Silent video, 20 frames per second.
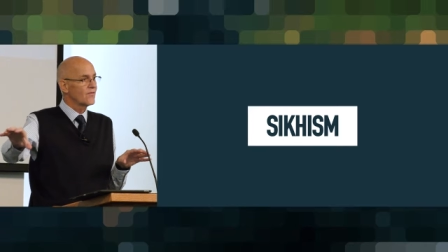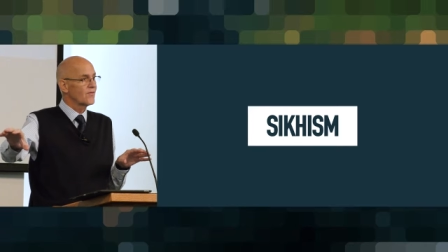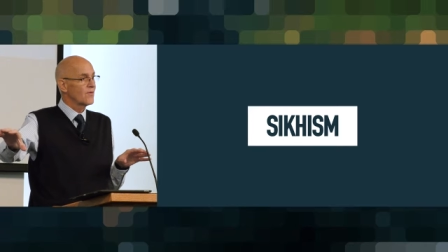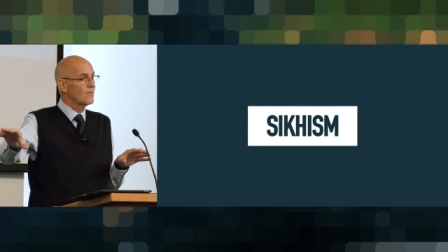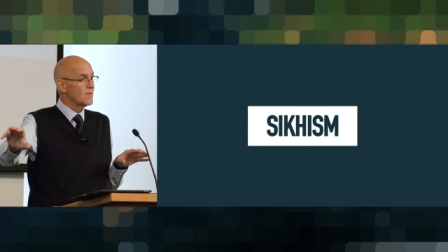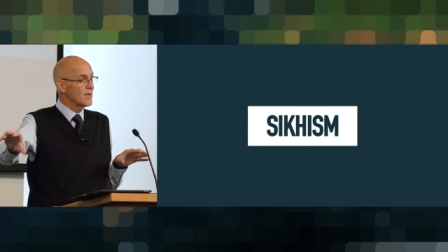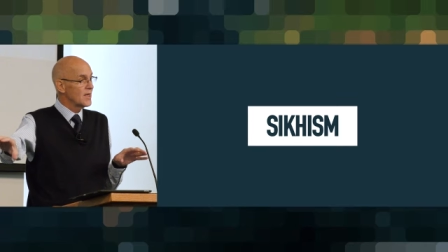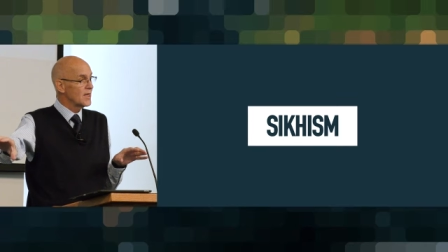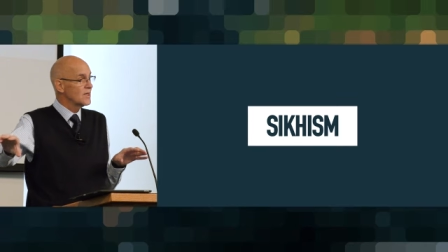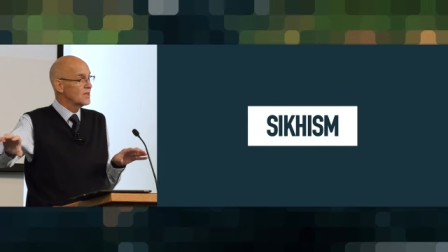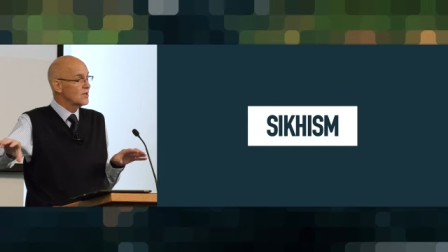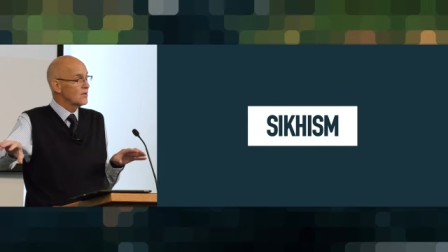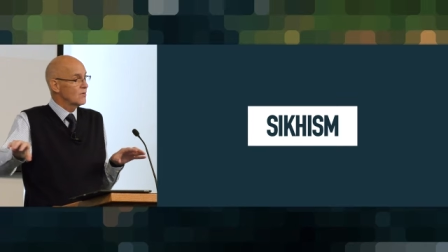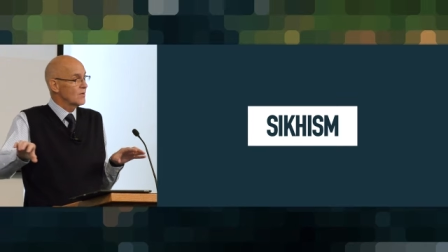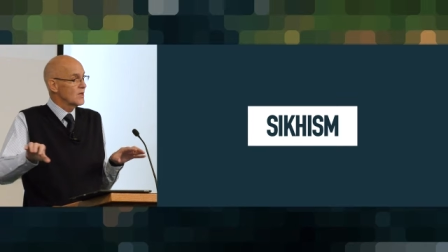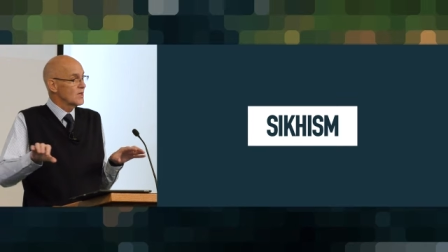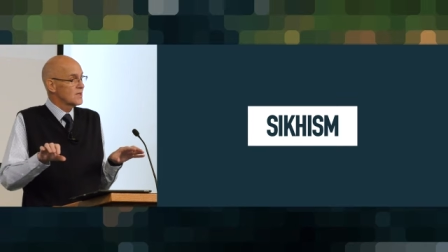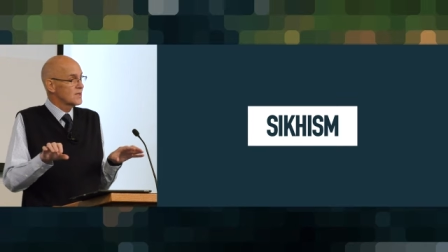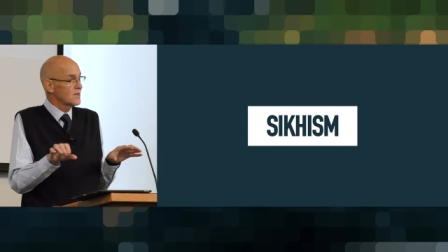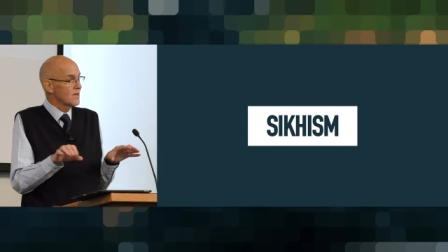from
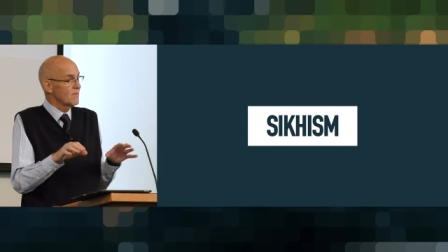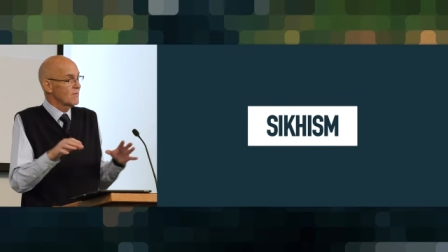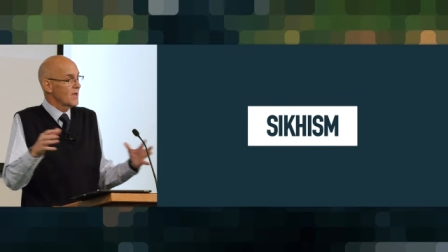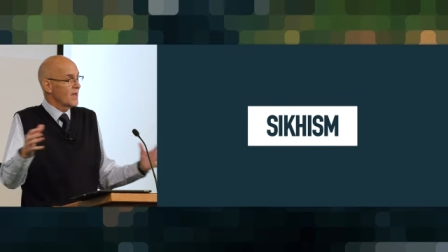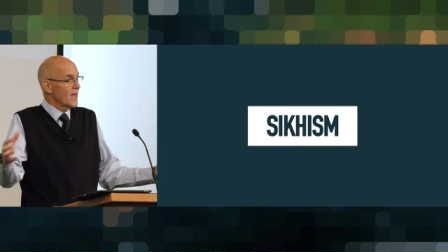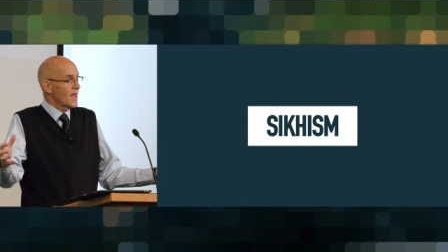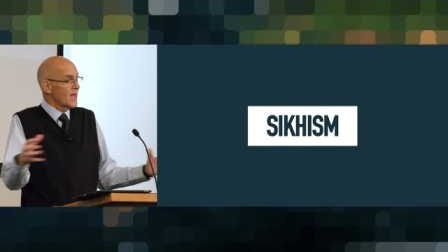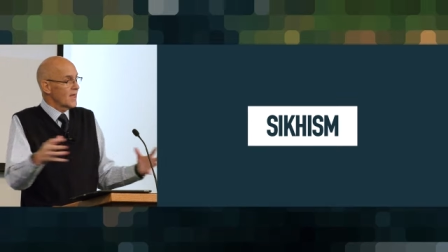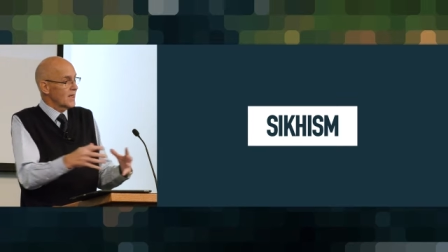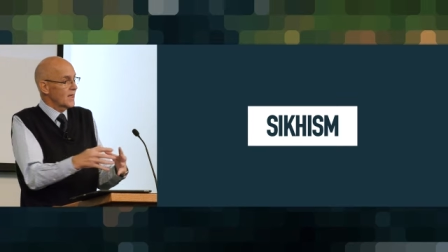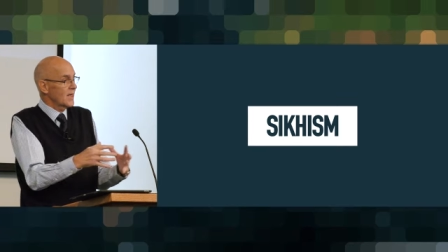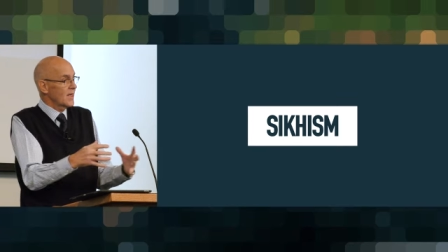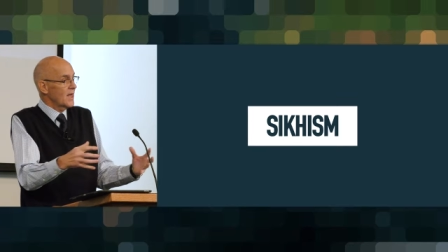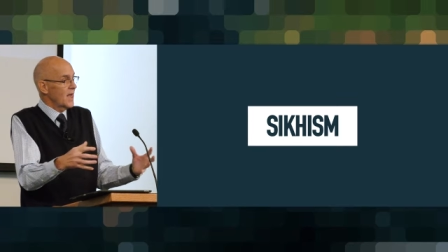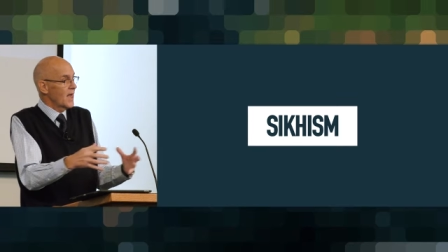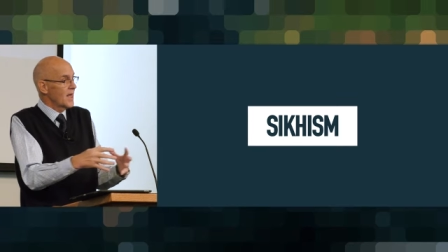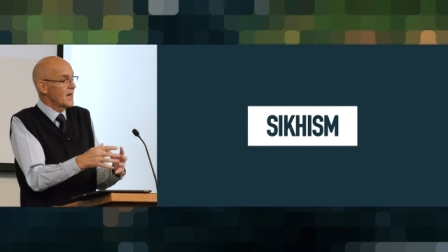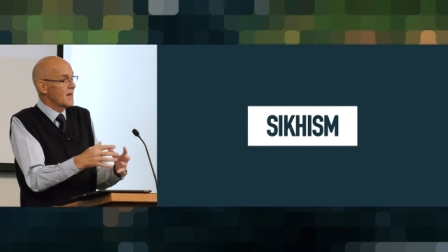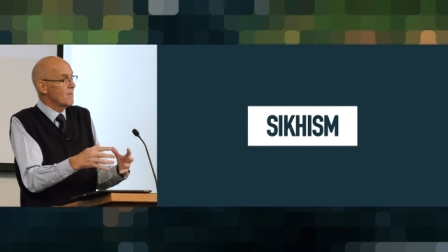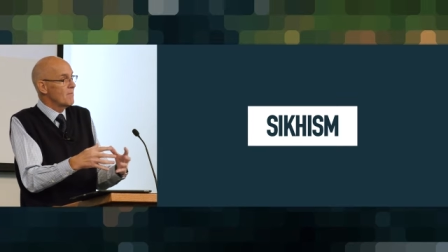Hinduism and it
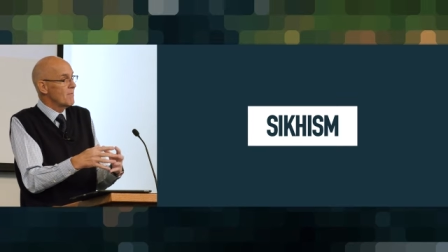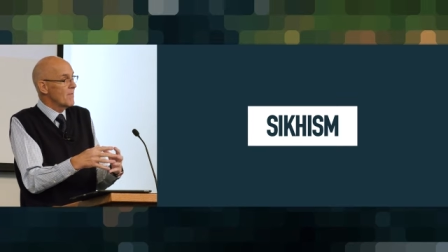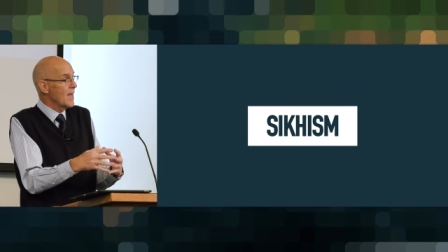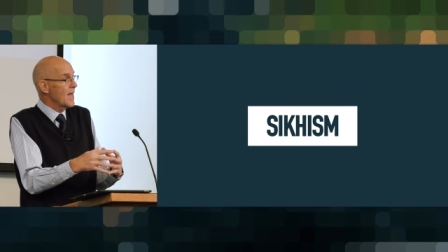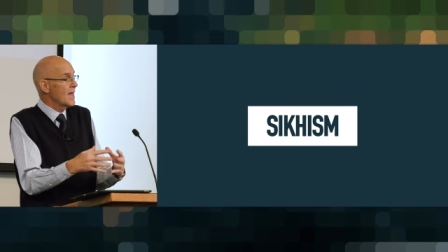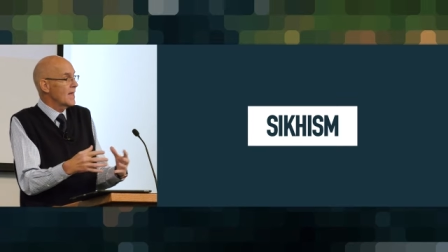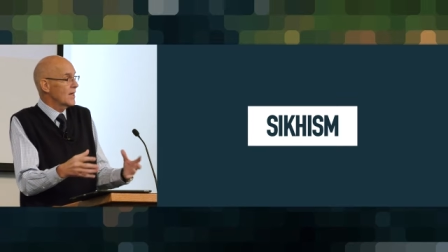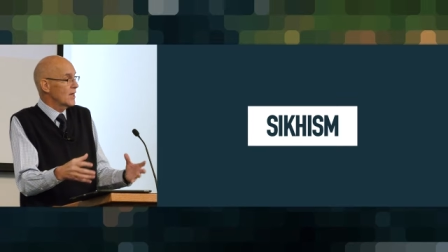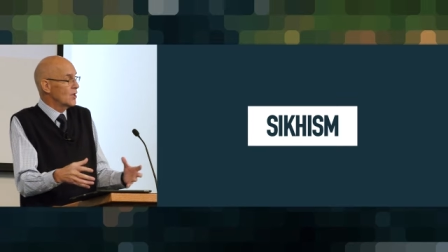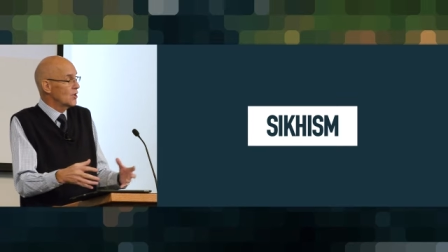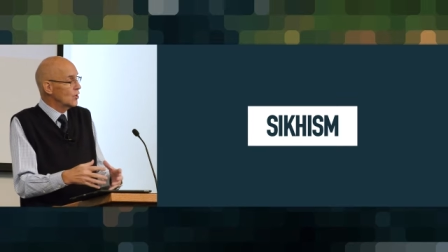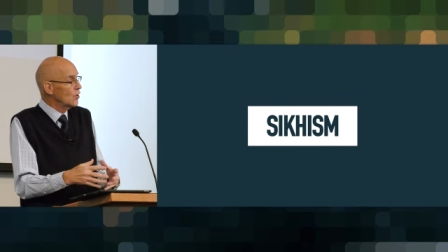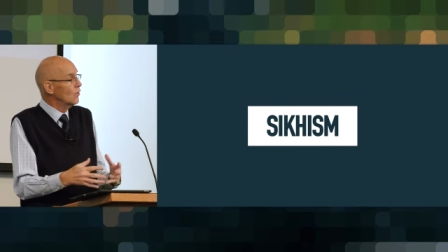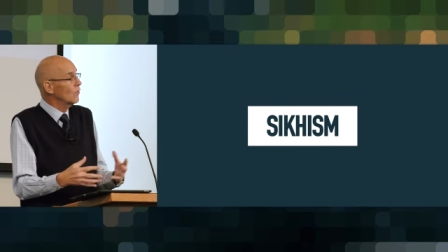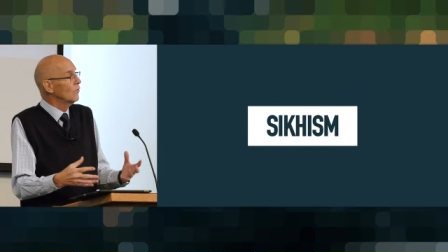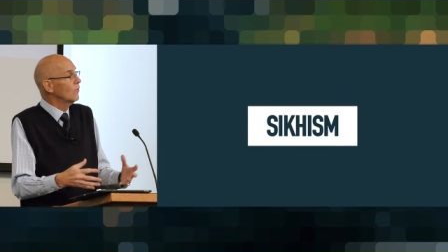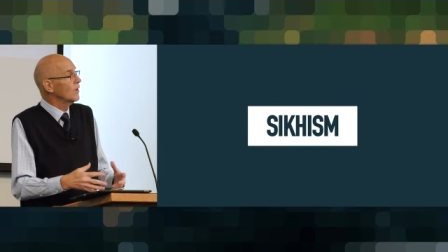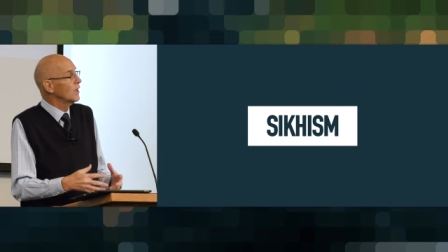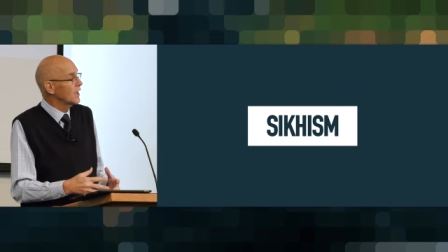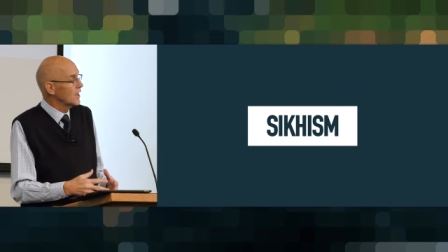kind of made a
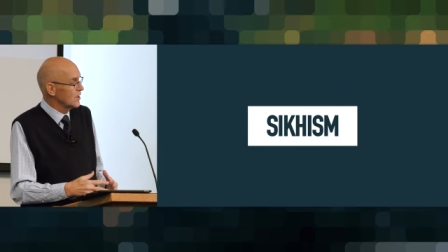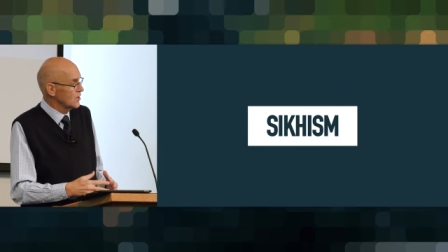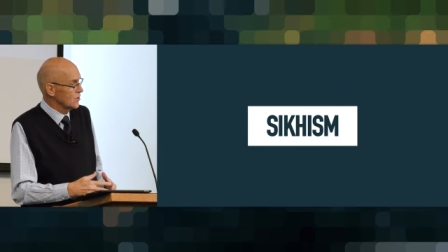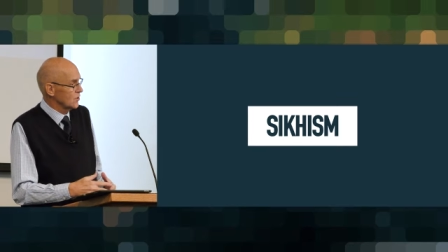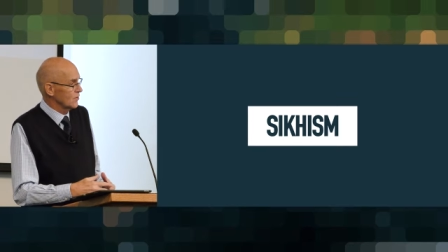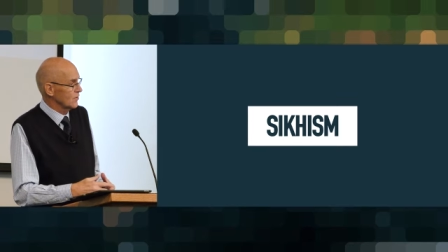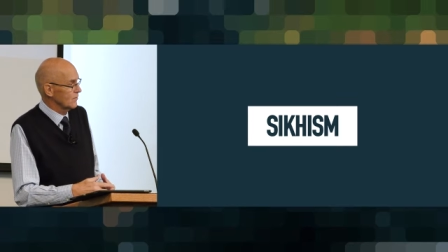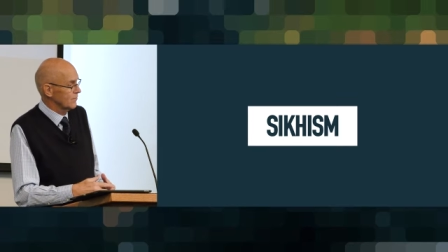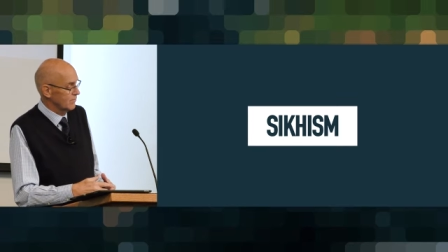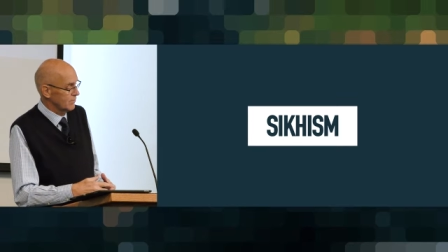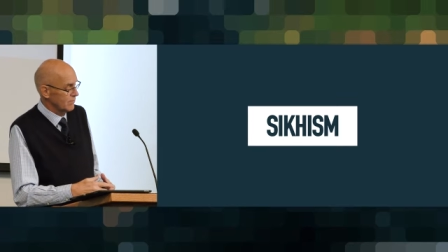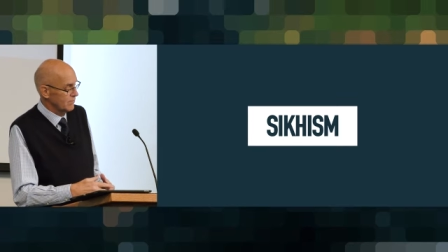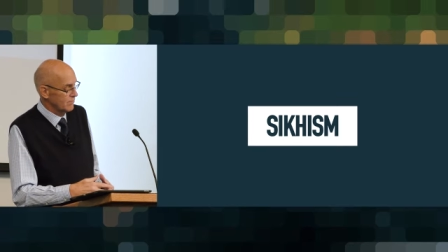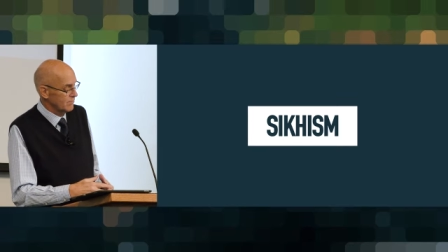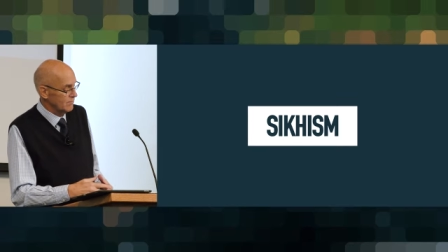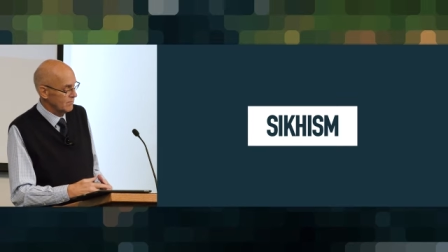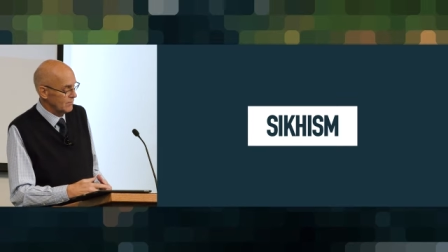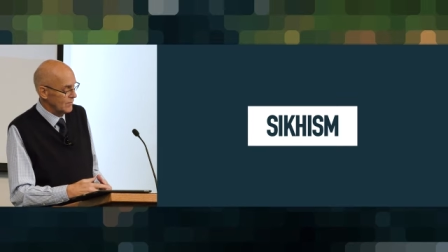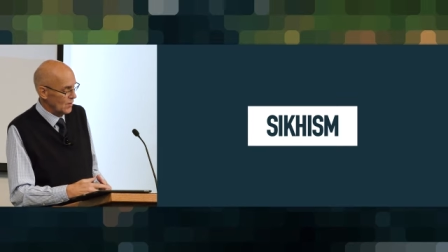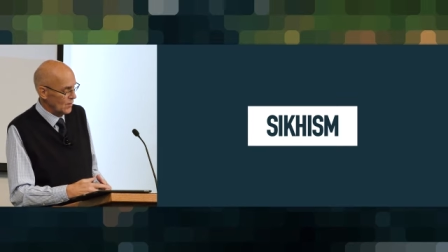new religion,
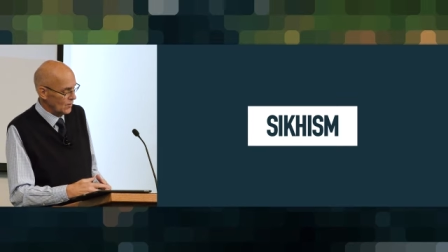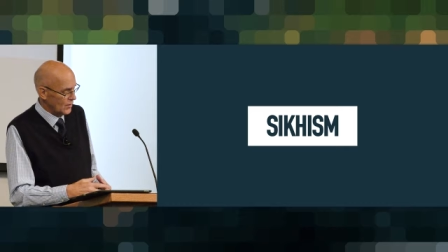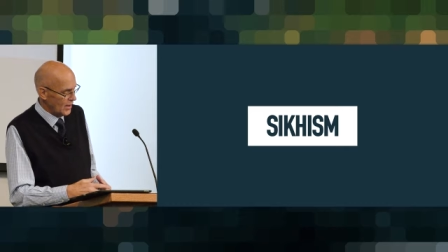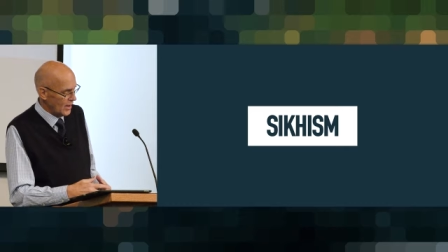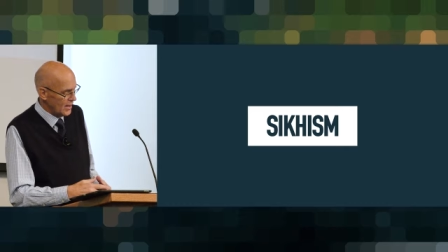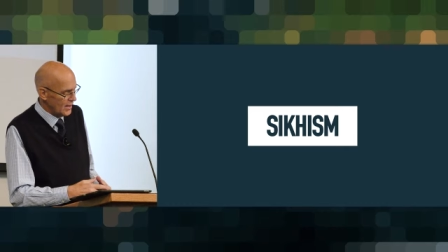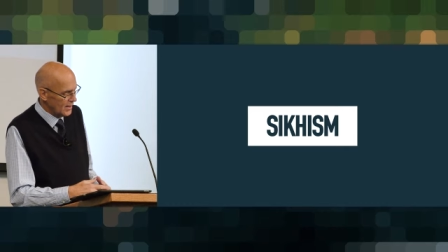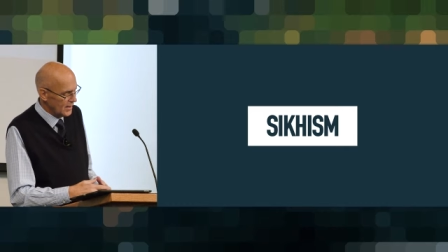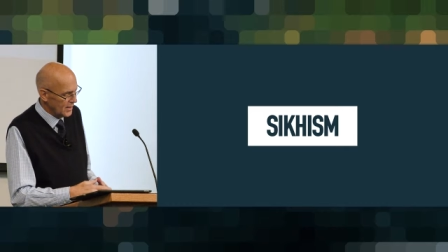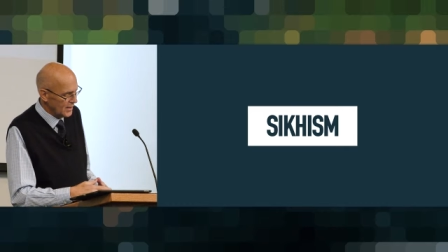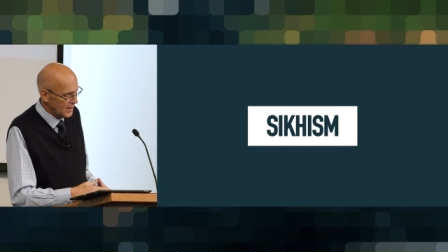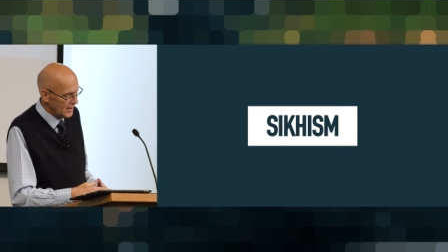okay?